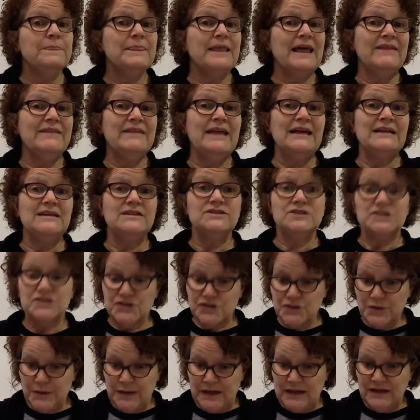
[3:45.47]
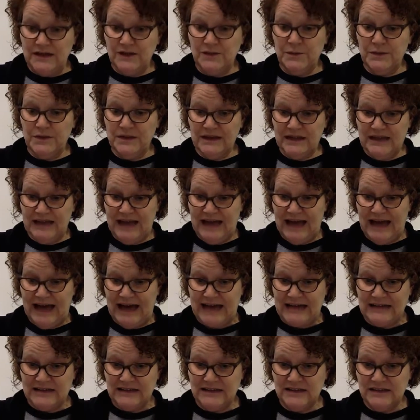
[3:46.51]
and that it's treated with a
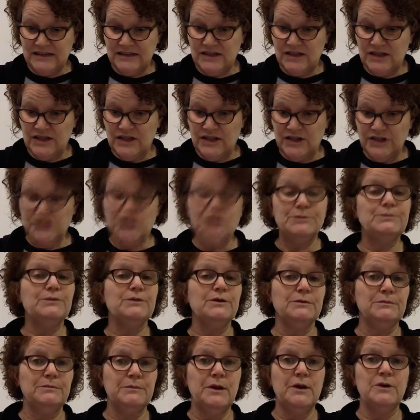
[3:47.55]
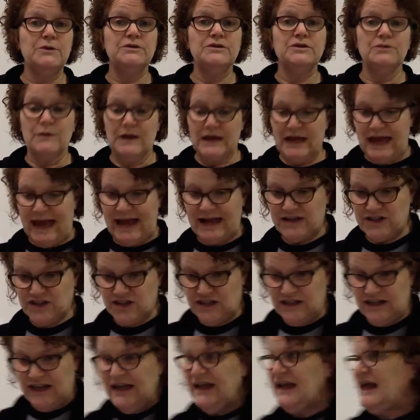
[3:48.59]
catalyst to promote the
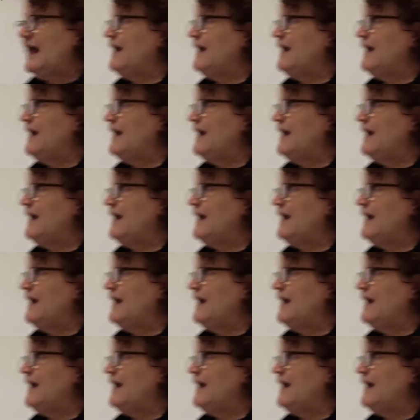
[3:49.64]
reaction.